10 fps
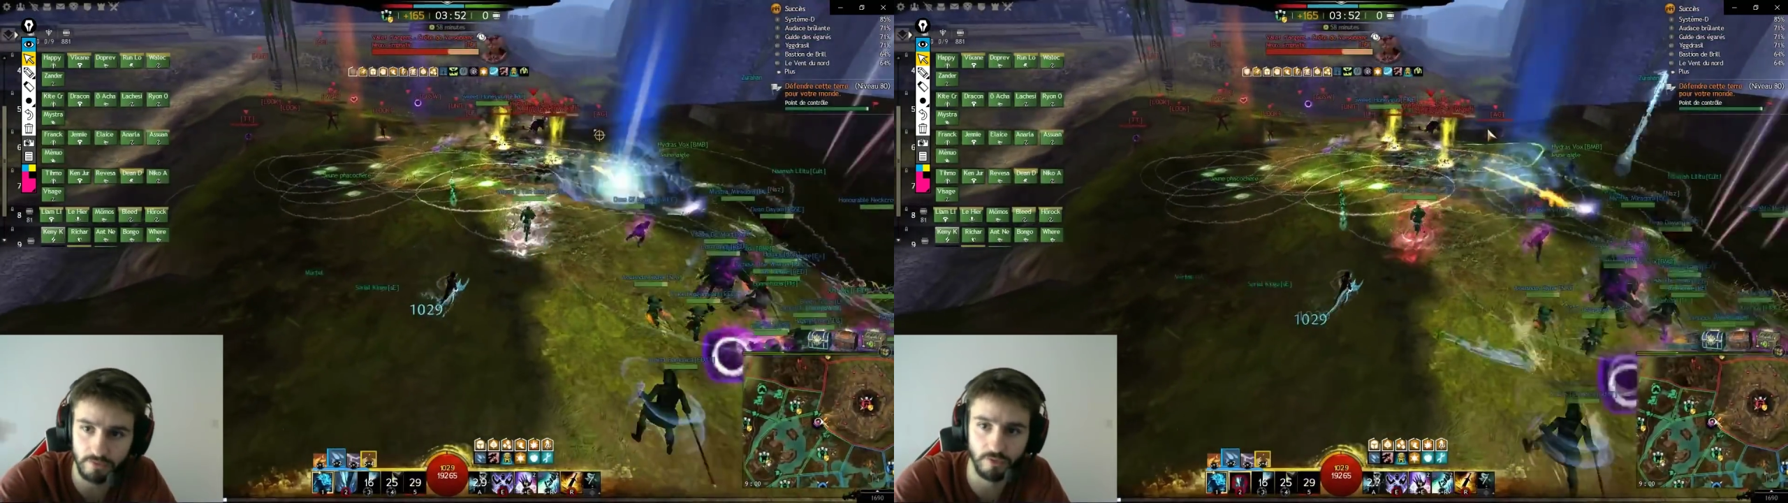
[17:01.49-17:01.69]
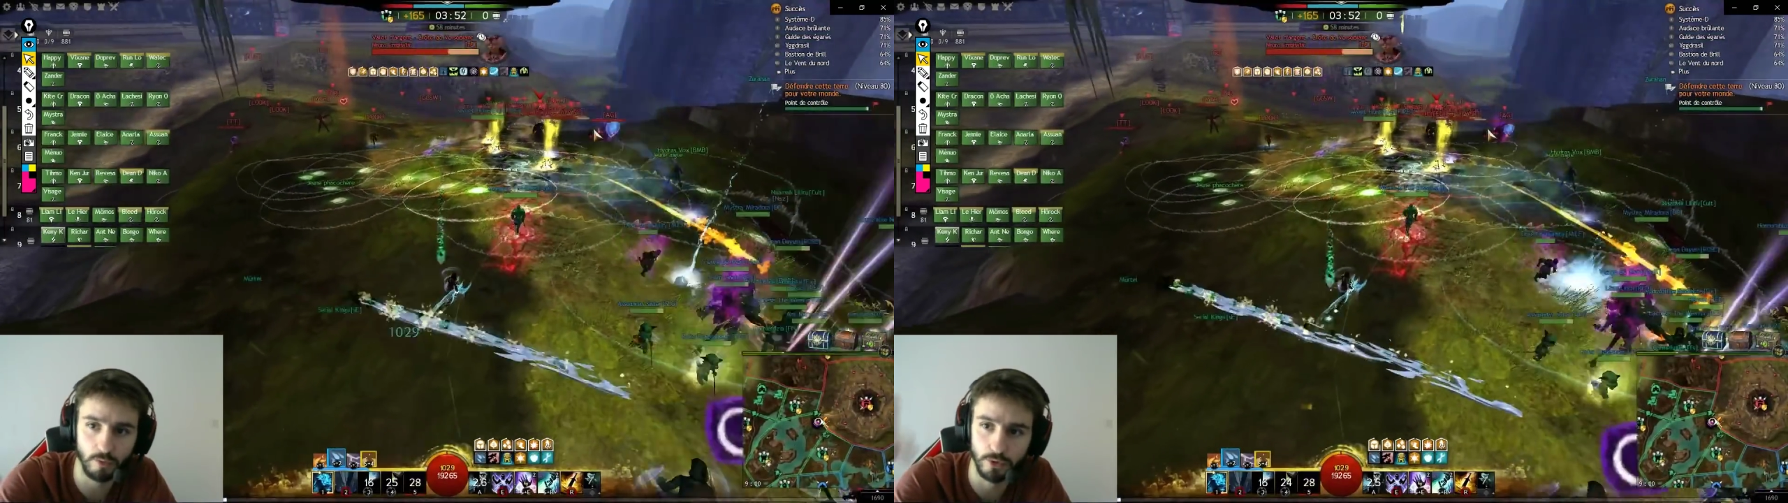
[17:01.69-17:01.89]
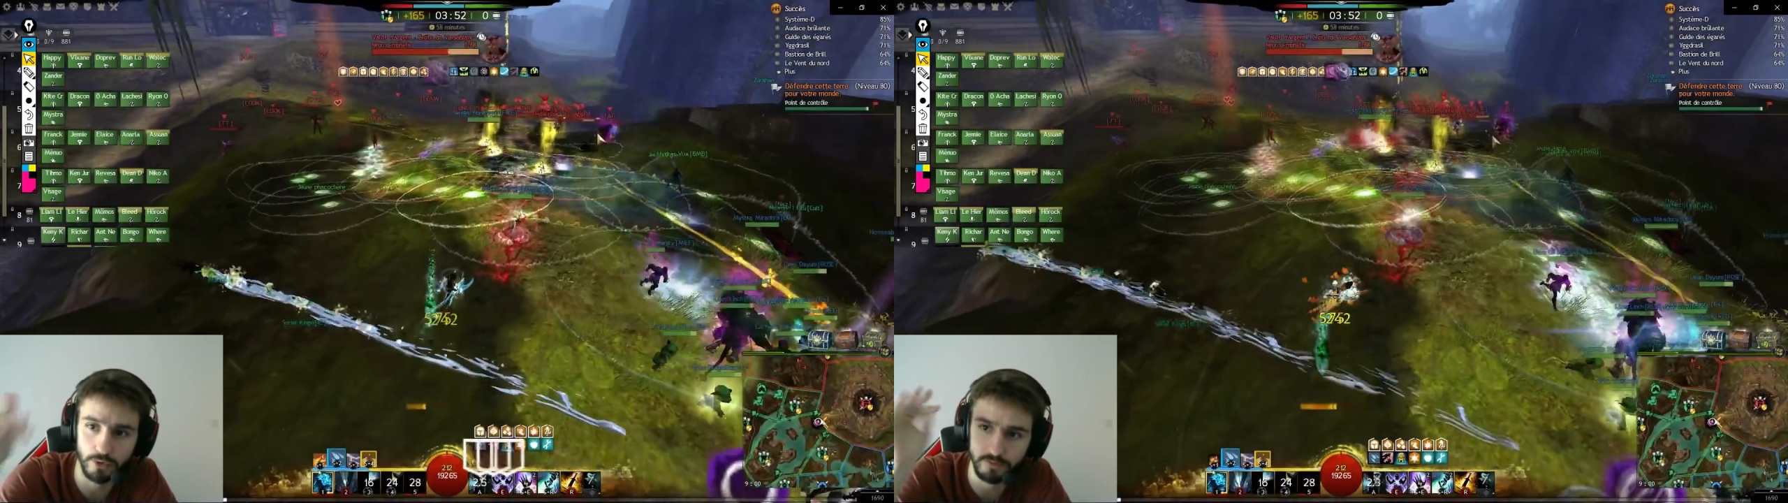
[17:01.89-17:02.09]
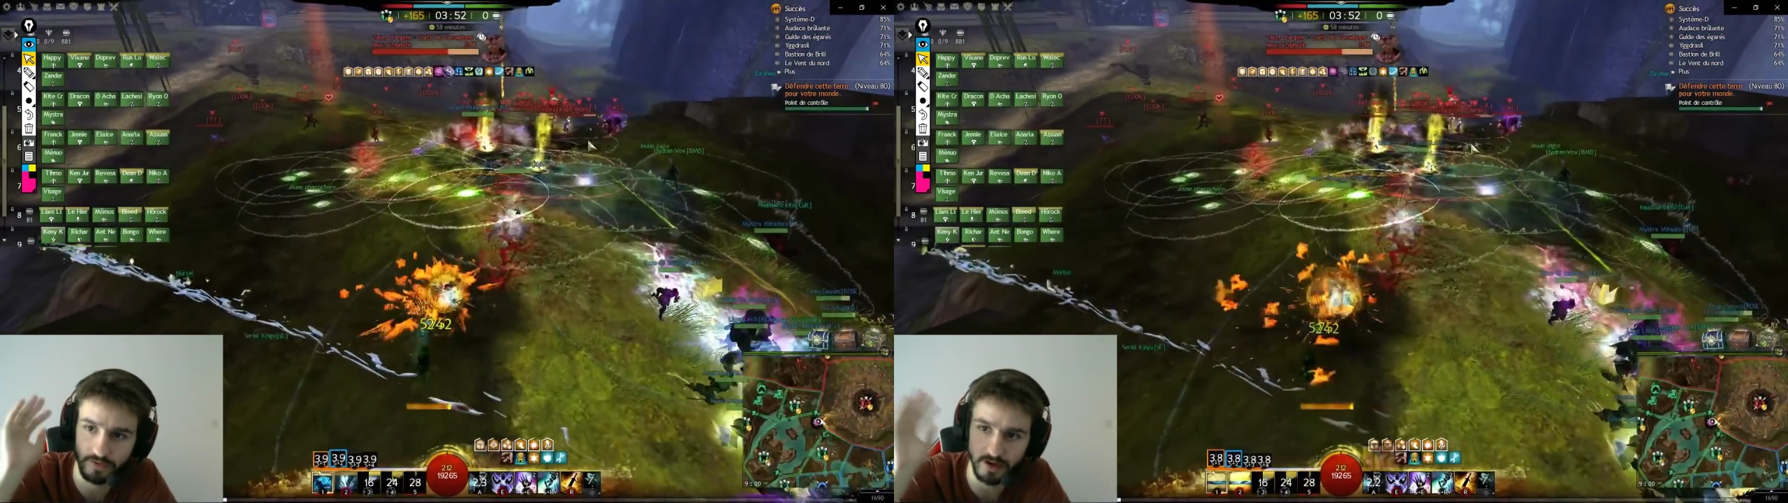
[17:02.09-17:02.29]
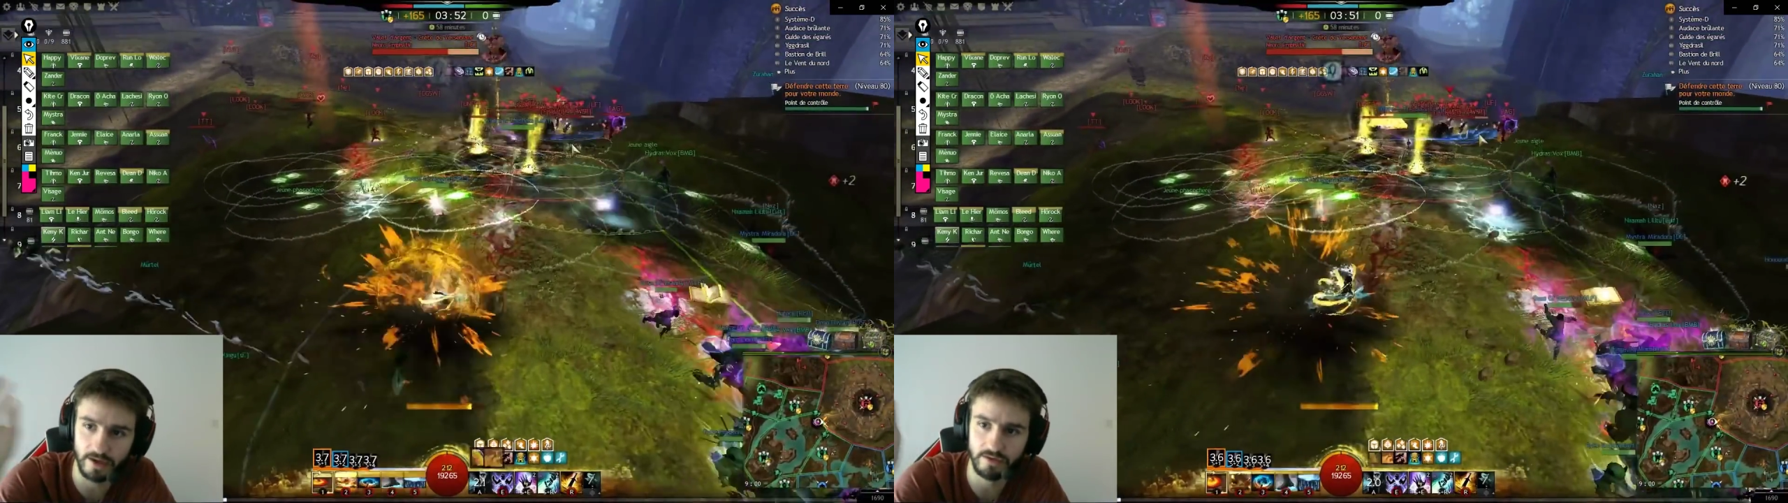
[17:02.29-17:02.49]

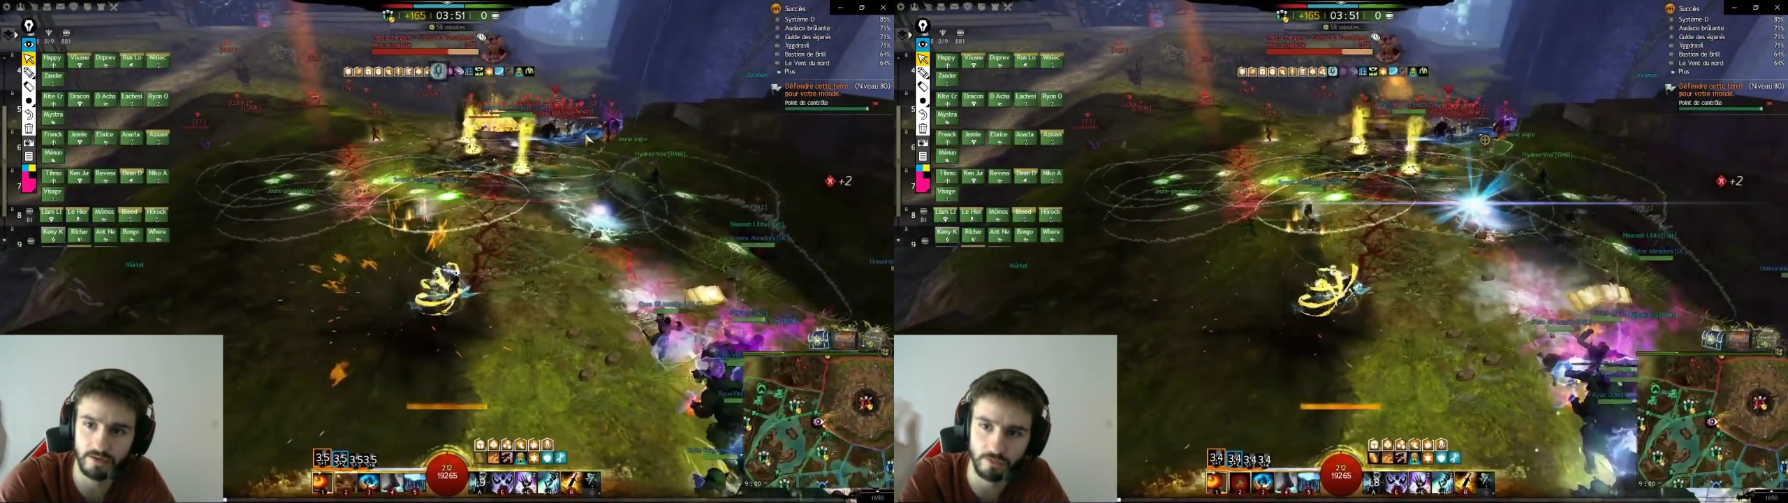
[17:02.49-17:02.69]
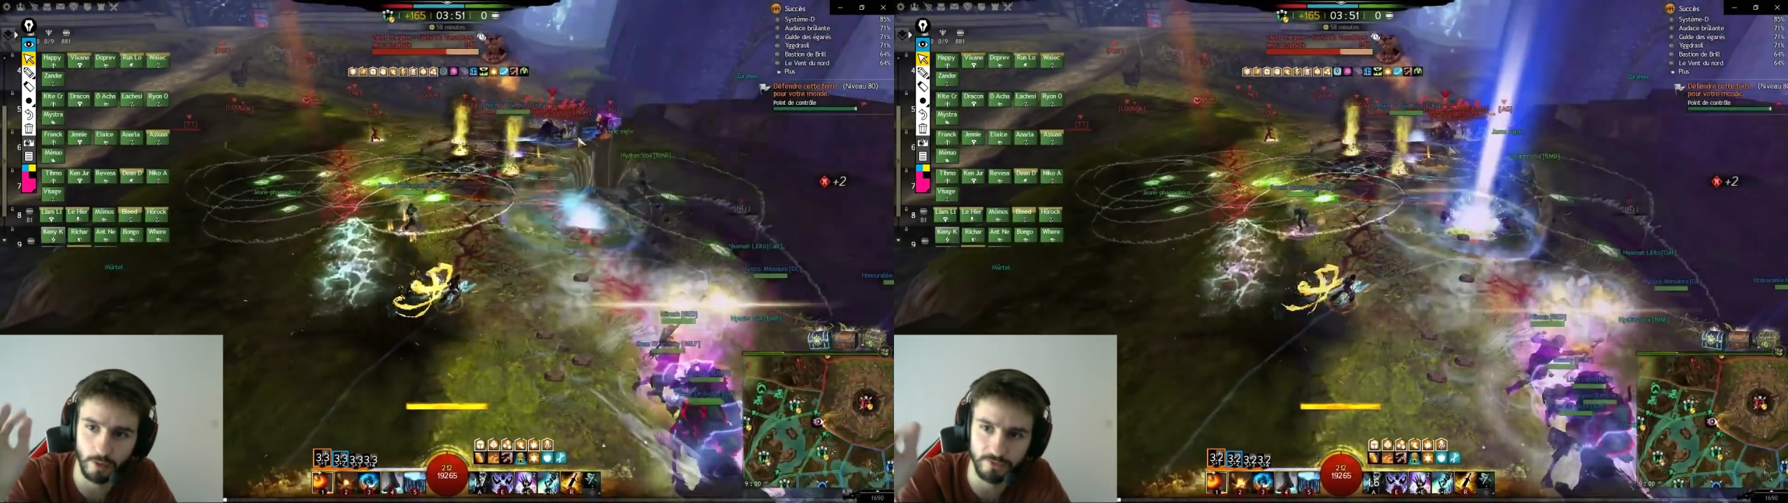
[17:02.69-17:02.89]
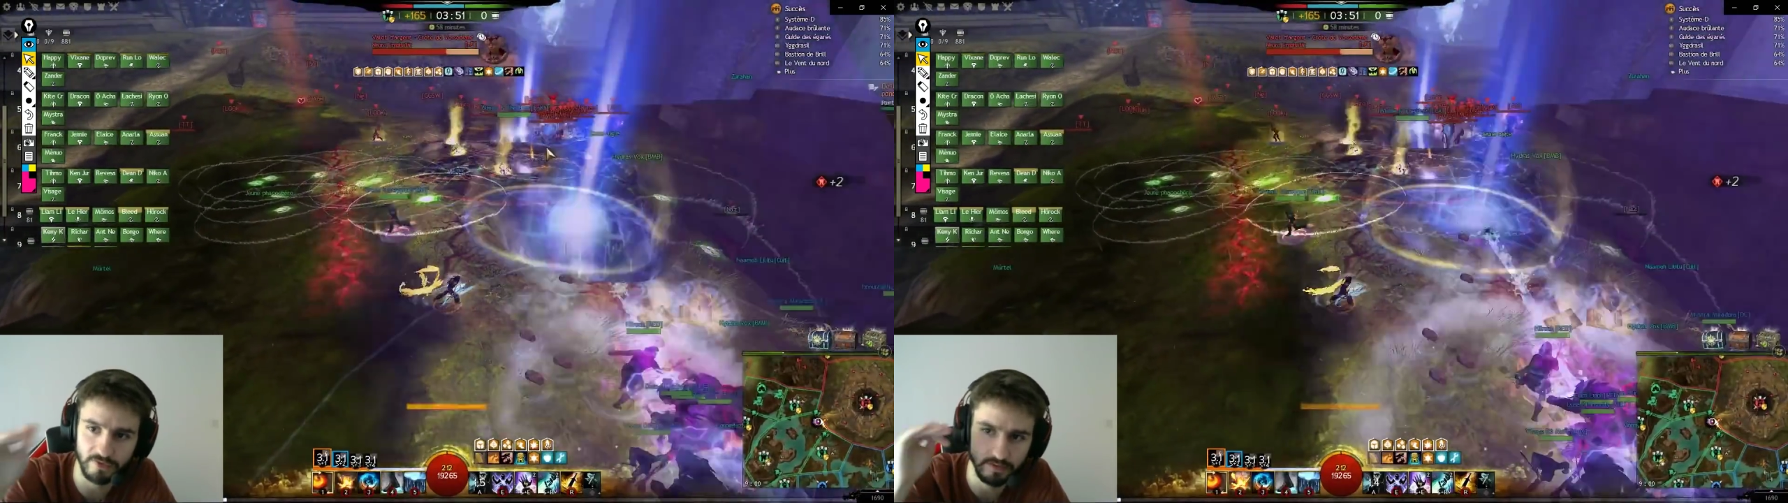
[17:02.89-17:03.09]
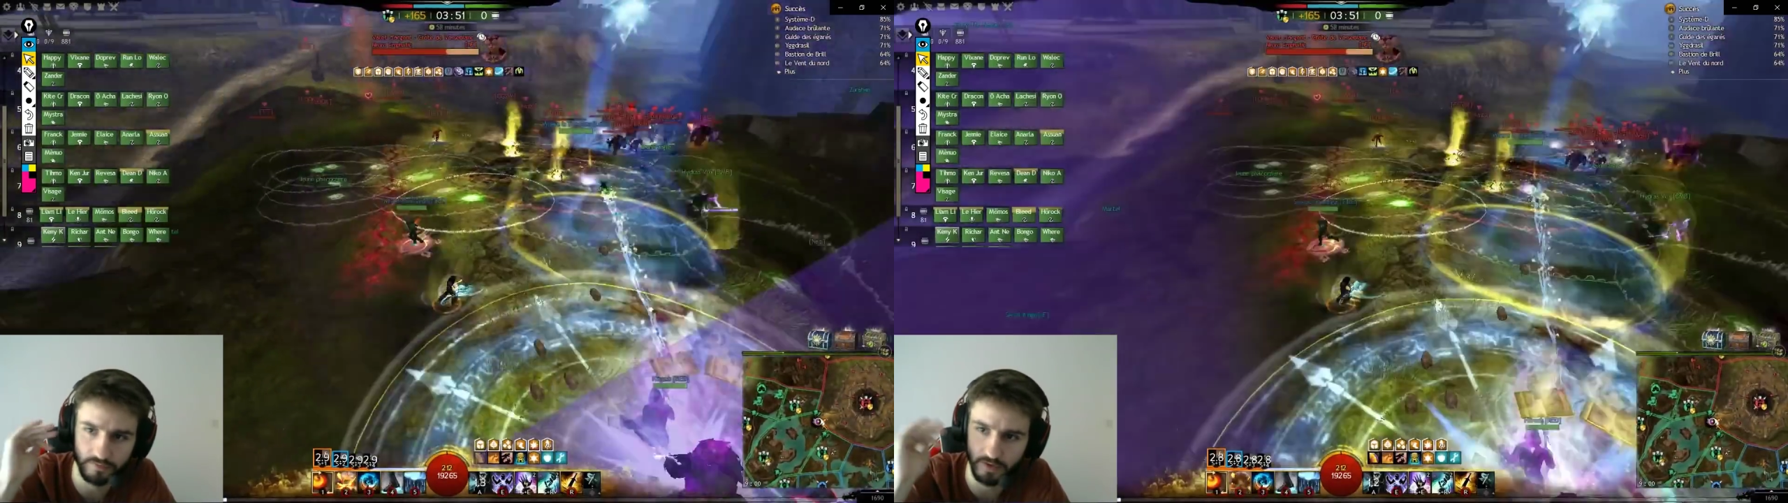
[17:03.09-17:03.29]
forward. They are interrupted.